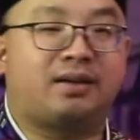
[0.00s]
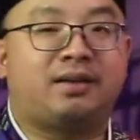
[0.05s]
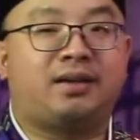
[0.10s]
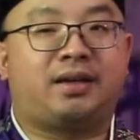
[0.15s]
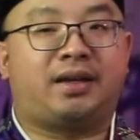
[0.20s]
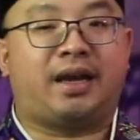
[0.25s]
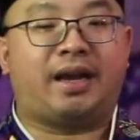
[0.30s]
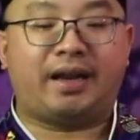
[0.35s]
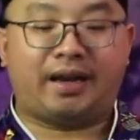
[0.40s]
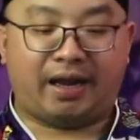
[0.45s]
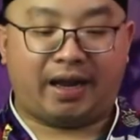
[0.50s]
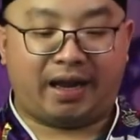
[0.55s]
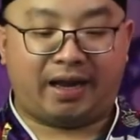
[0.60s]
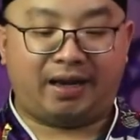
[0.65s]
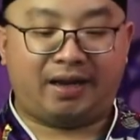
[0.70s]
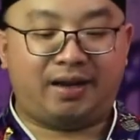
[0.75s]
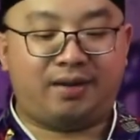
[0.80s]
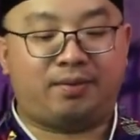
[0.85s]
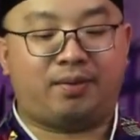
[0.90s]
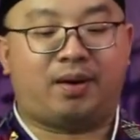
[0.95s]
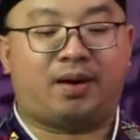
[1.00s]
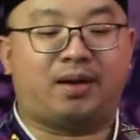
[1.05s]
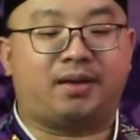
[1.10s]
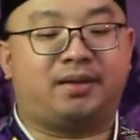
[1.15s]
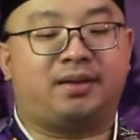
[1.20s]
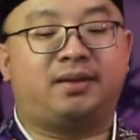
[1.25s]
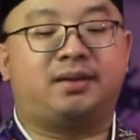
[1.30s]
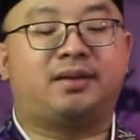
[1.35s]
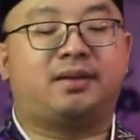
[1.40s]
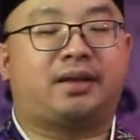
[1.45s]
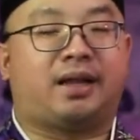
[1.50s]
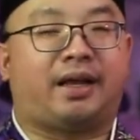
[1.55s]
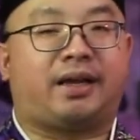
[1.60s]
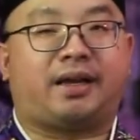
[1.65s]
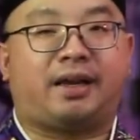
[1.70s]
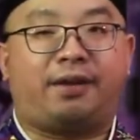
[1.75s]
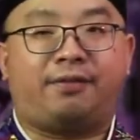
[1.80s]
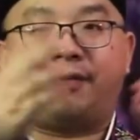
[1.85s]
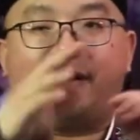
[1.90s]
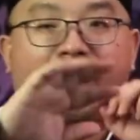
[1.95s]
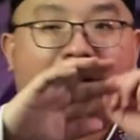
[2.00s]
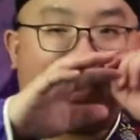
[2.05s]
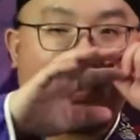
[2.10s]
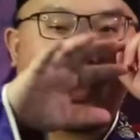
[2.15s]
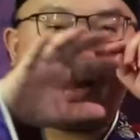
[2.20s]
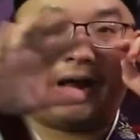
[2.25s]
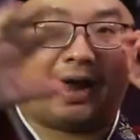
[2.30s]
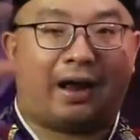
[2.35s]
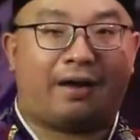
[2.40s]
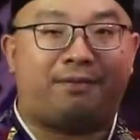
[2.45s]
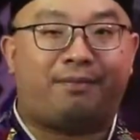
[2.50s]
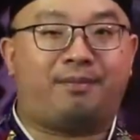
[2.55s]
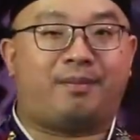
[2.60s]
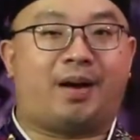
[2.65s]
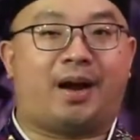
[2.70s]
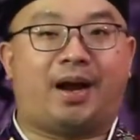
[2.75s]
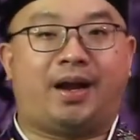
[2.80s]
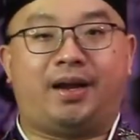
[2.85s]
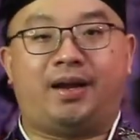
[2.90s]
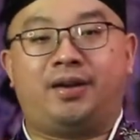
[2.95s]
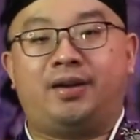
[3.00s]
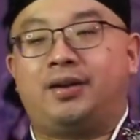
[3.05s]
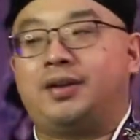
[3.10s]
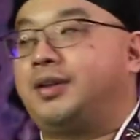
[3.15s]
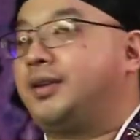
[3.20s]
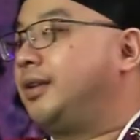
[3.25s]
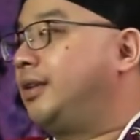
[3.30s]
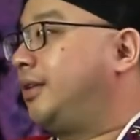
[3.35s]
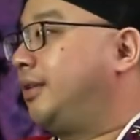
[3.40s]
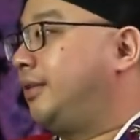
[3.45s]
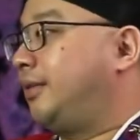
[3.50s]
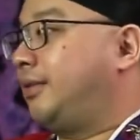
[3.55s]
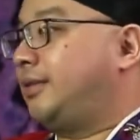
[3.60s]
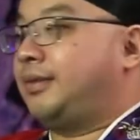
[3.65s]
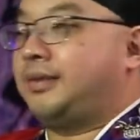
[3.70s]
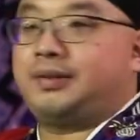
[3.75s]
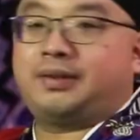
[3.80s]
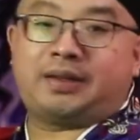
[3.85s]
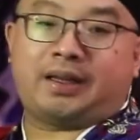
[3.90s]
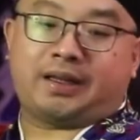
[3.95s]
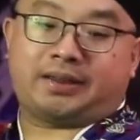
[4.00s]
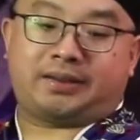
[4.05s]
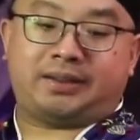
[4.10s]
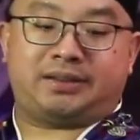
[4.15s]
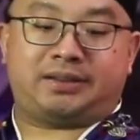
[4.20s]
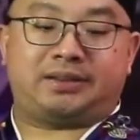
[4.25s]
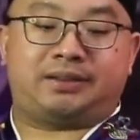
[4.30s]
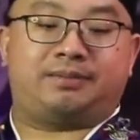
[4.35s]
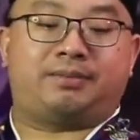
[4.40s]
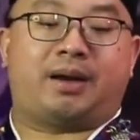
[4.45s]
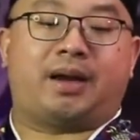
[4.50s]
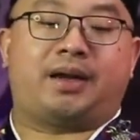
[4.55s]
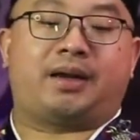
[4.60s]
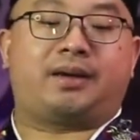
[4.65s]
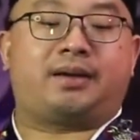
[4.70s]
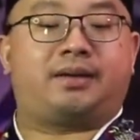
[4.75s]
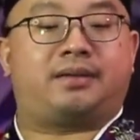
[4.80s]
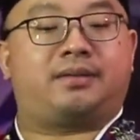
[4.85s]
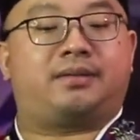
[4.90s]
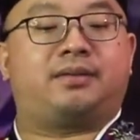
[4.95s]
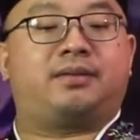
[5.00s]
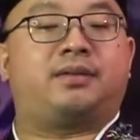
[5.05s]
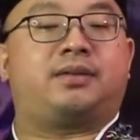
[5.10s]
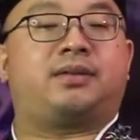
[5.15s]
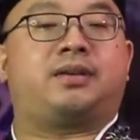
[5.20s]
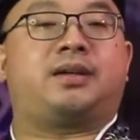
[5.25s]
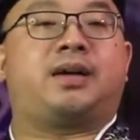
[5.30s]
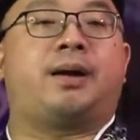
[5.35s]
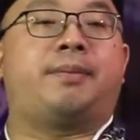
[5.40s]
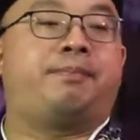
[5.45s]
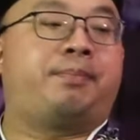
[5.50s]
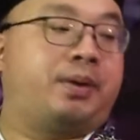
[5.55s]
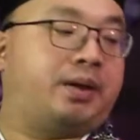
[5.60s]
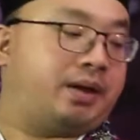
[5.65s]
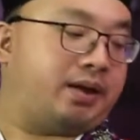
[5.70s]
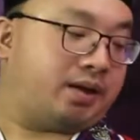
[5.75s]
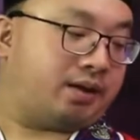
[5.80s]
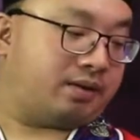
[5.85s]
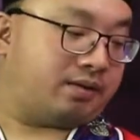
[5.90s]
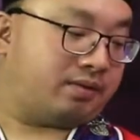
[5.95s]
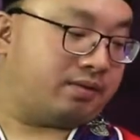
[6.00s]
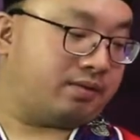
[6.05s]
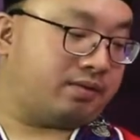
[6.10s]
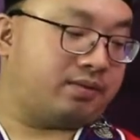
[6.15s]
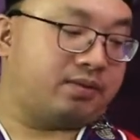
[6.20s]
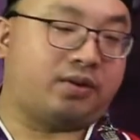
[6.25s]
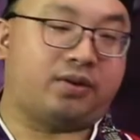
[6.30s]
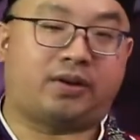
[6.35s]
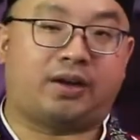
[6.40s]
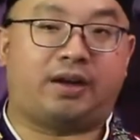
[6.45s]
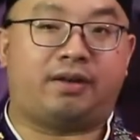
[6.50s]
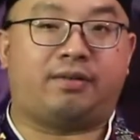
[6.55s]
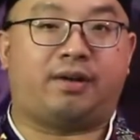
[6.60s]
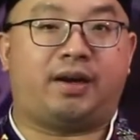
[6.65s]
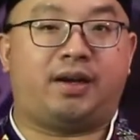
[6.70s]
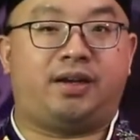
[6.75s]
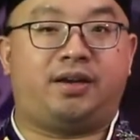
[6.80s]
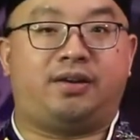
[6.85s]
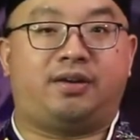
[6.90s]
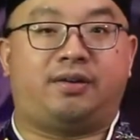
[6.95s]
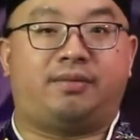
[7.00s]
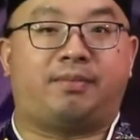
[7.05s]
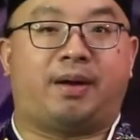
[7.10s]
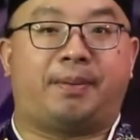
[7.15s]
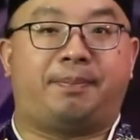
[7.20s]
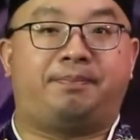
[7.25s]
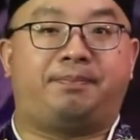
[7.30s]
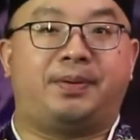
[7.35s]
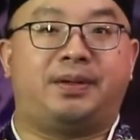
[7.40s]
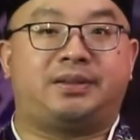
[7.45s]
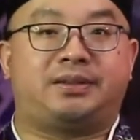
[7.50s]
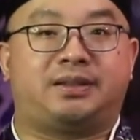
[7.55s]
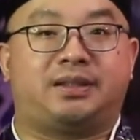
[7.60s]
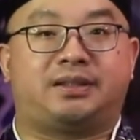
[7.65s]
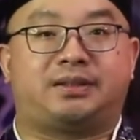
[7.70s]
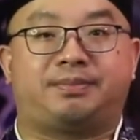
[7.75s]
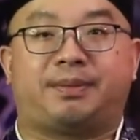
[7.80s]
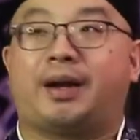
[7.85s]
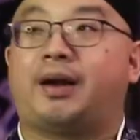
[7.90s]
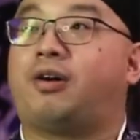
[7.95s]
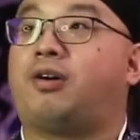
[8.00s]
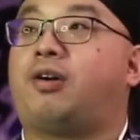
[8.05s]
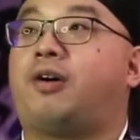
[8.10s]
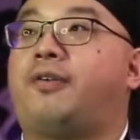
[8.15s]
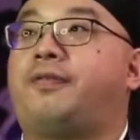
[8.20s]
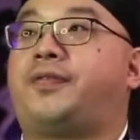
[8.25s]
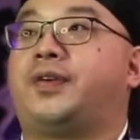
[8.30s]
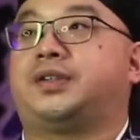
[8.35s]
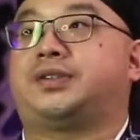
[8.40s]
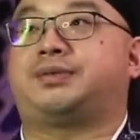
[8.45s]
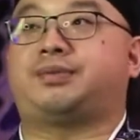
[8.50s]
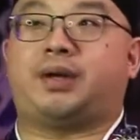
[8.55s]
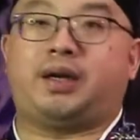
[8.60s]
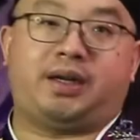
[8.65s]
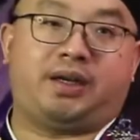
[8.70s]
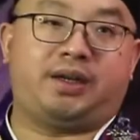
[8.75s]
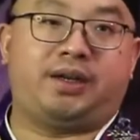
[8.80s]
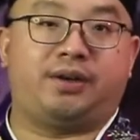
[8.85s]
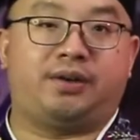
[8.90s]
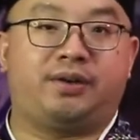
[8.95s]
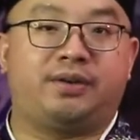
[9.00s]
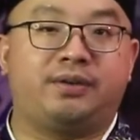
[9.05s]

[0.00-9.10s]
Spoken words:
can anyone, like if I have my, like this is my company, okay, right here, my business, my office right here.